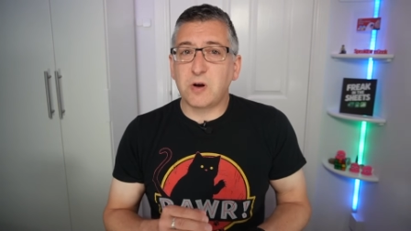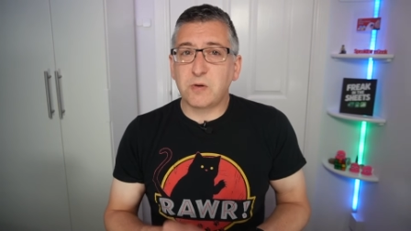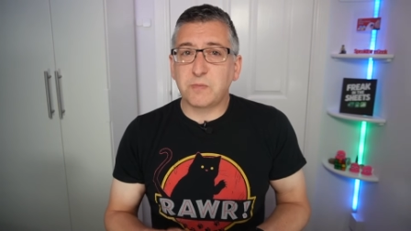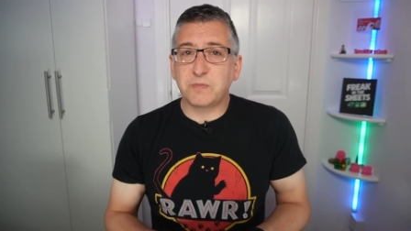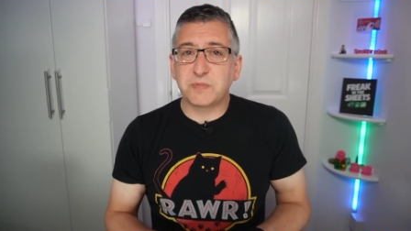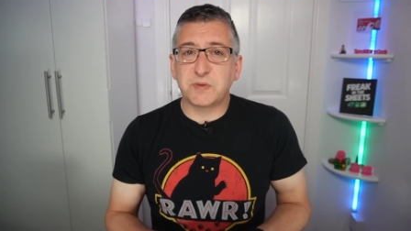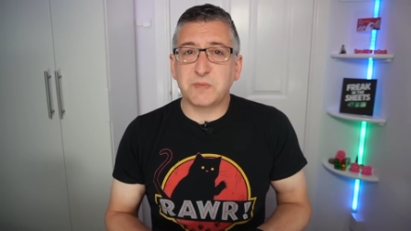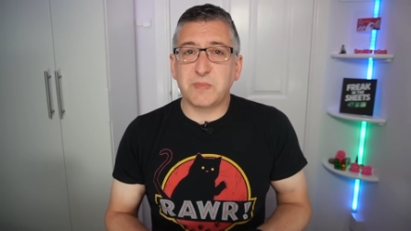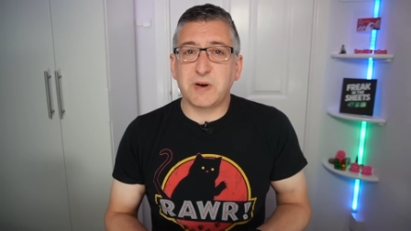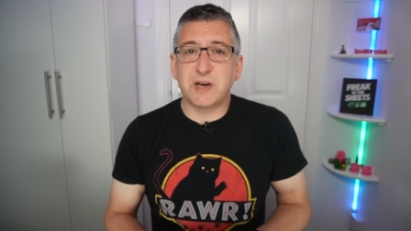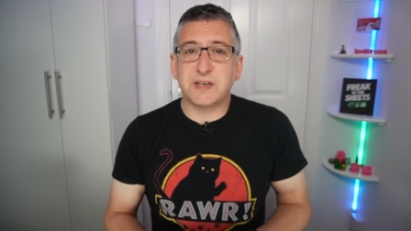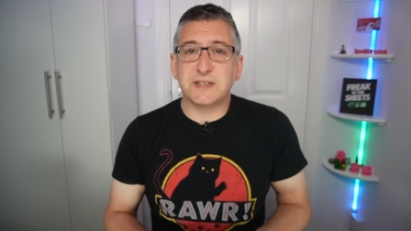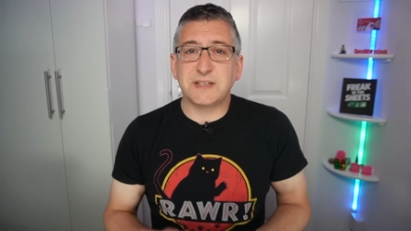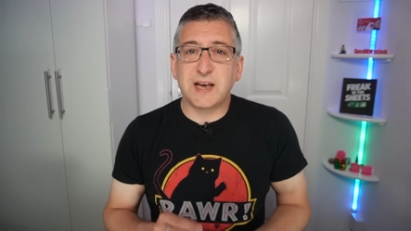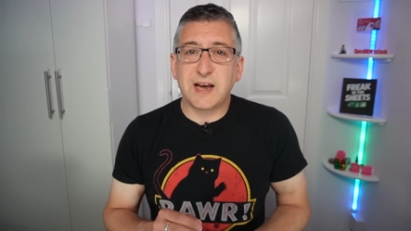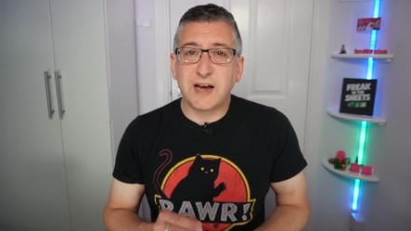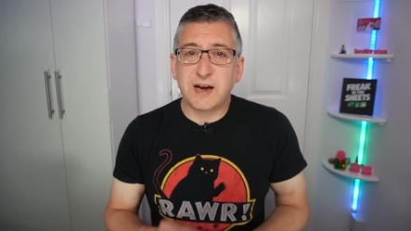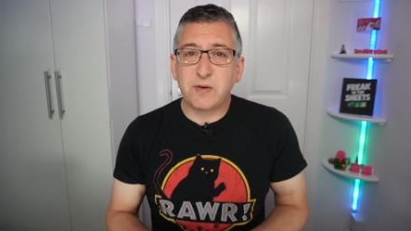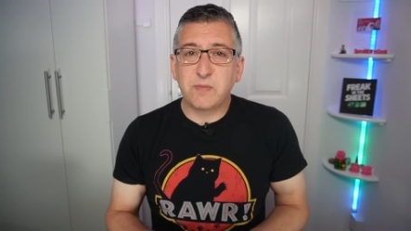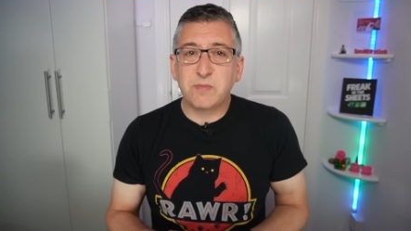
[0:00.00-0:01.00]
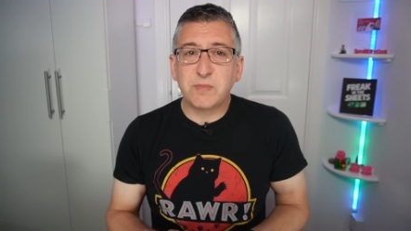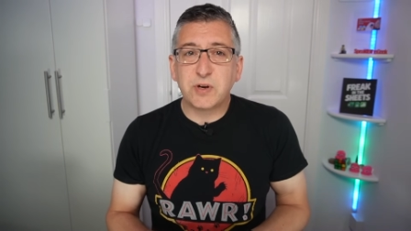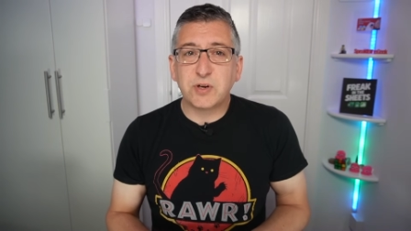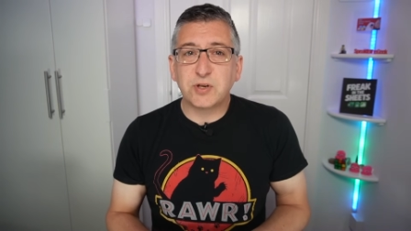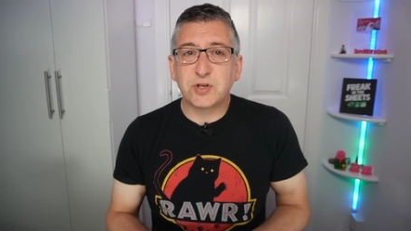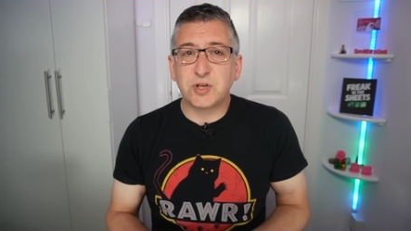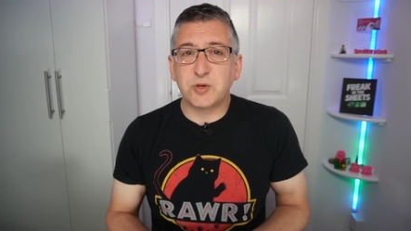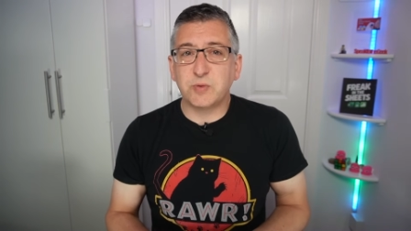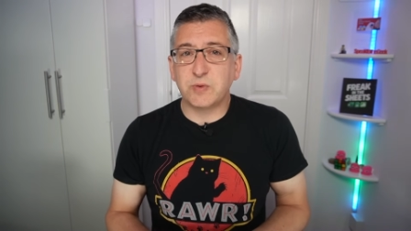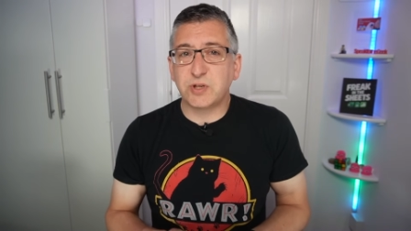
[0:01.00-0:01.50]
optimize how
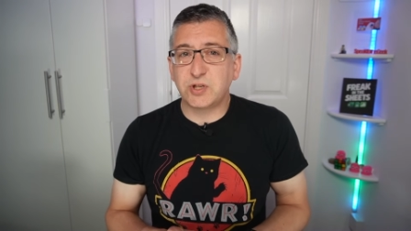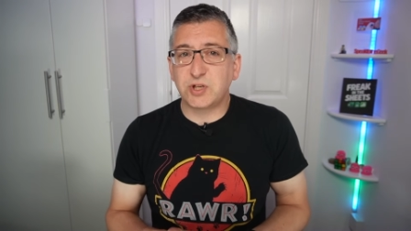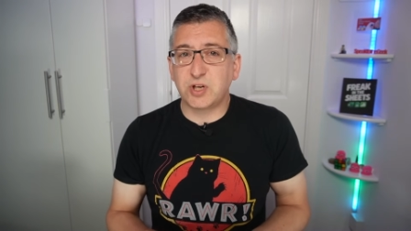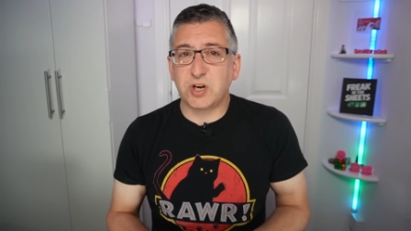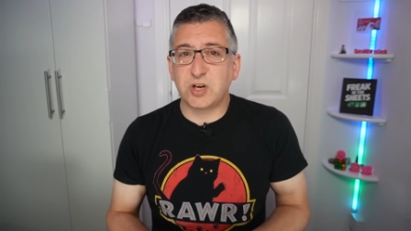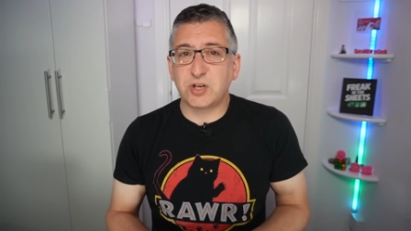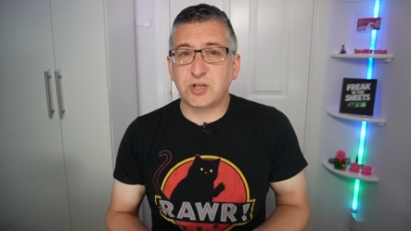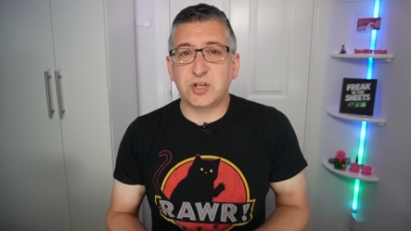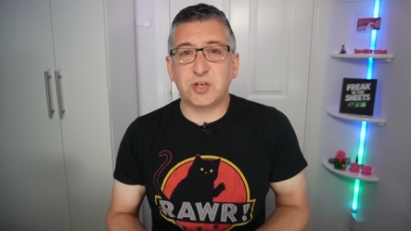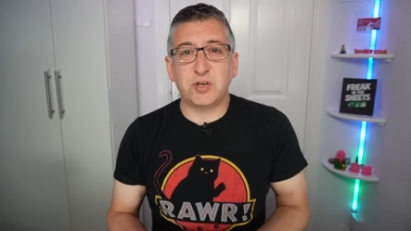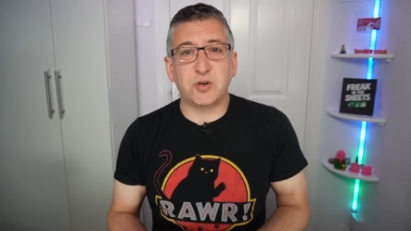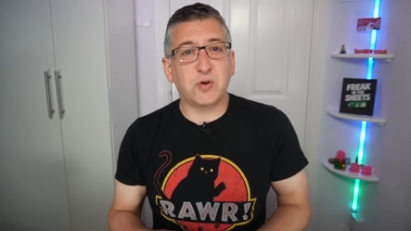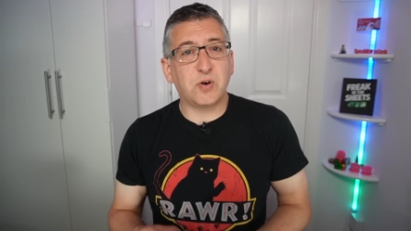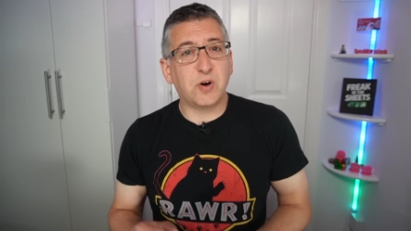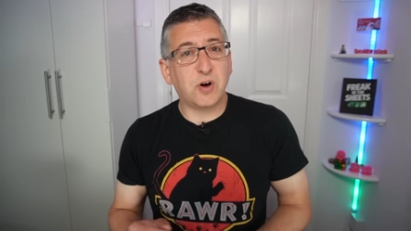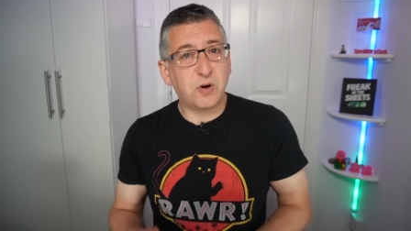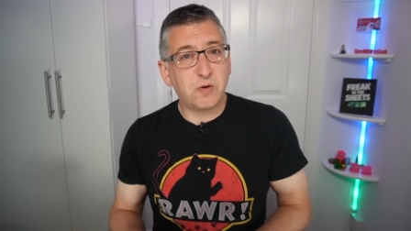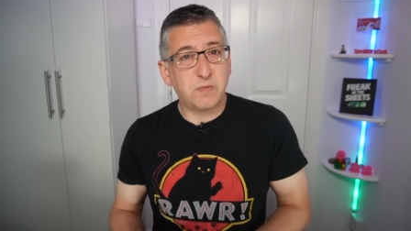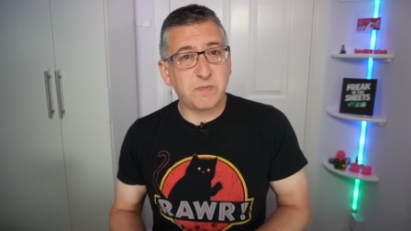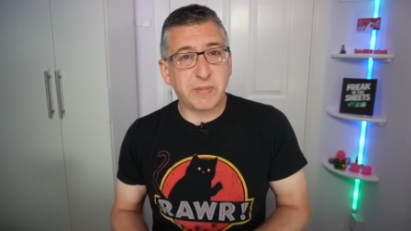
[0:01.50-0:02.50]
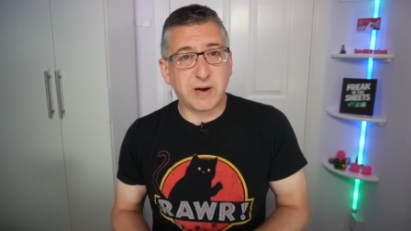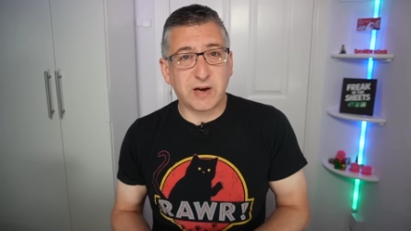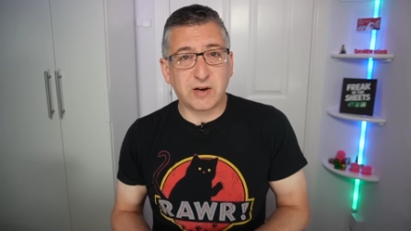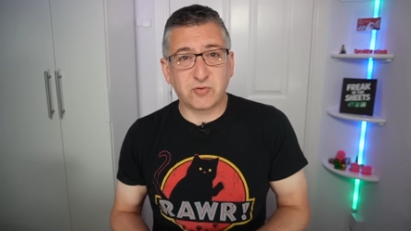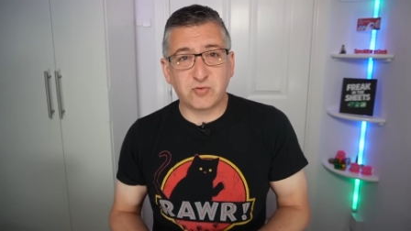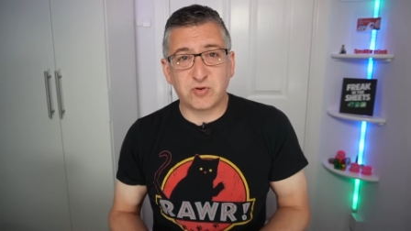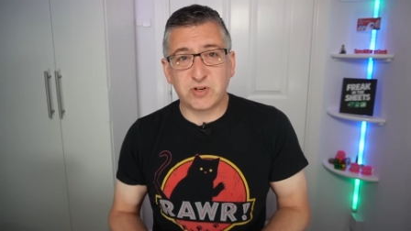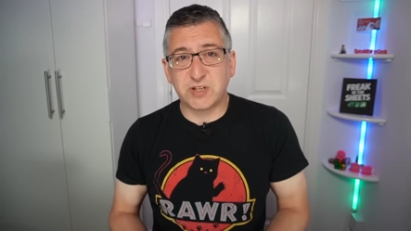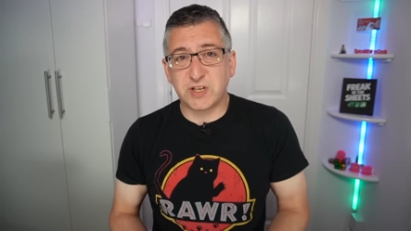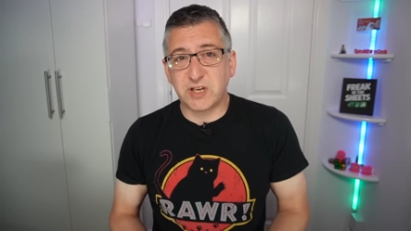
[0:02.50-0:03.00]
much you are charging your home
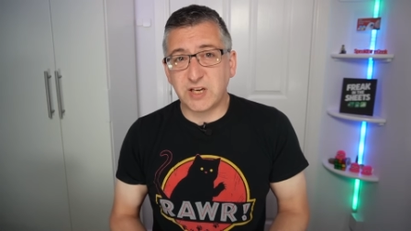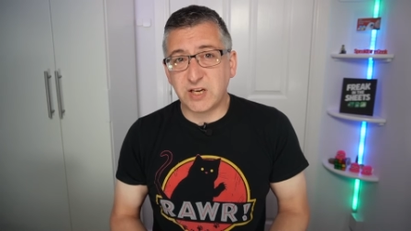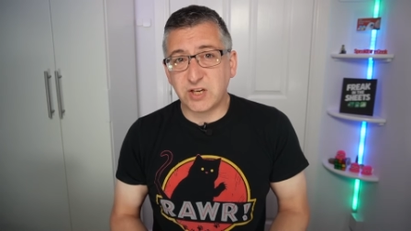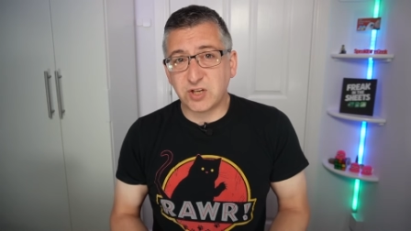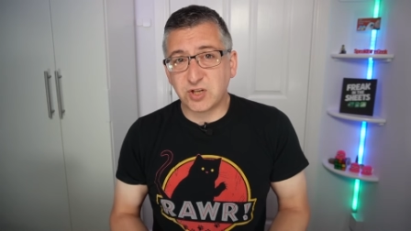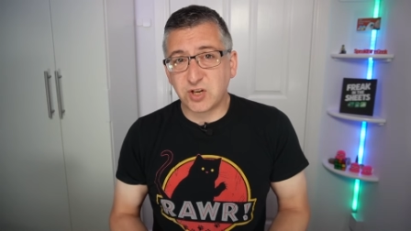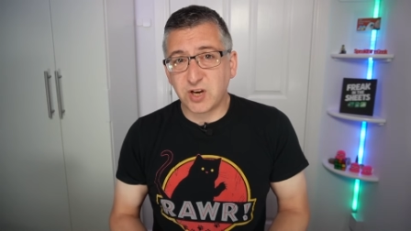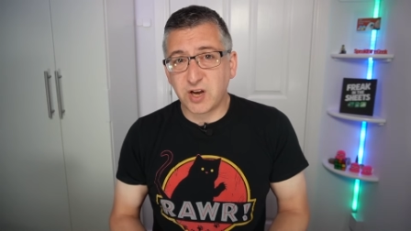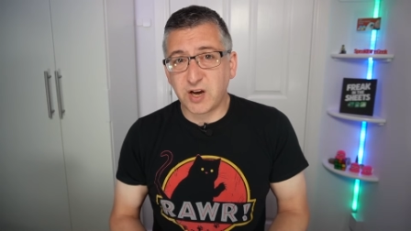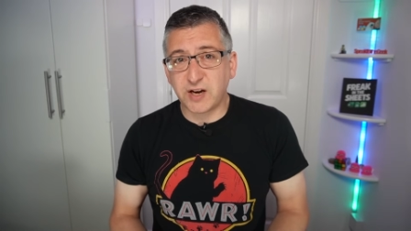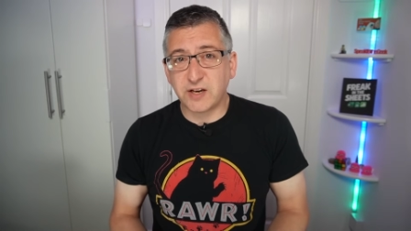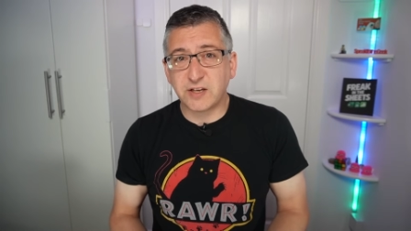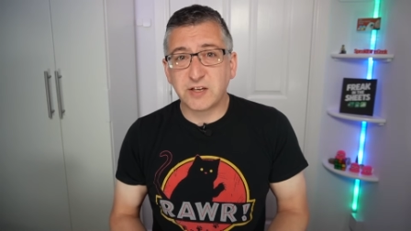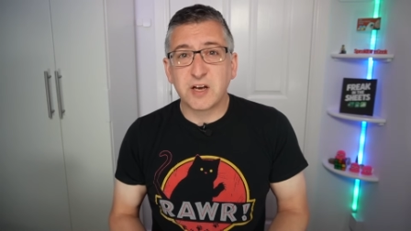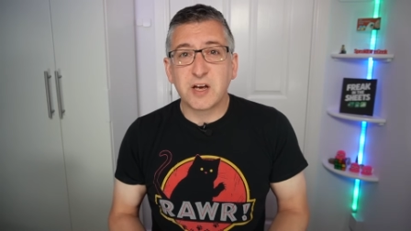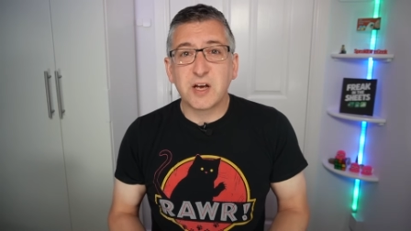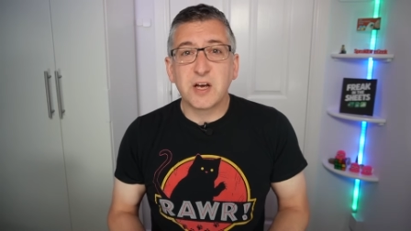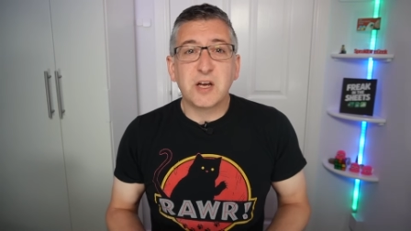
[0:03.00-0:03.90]
batteries each night